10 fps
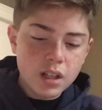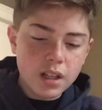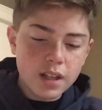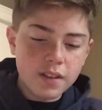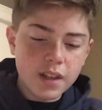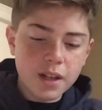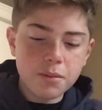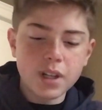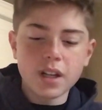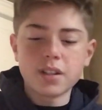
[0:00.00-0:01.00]
And then we
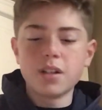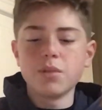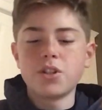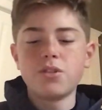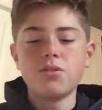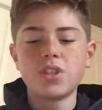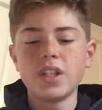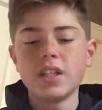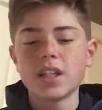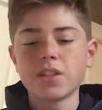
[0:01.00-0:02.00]
got the number 2 seed
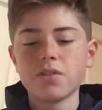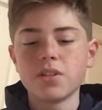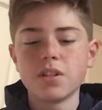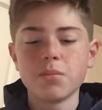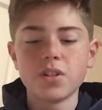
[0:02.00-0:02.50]
Nets versus number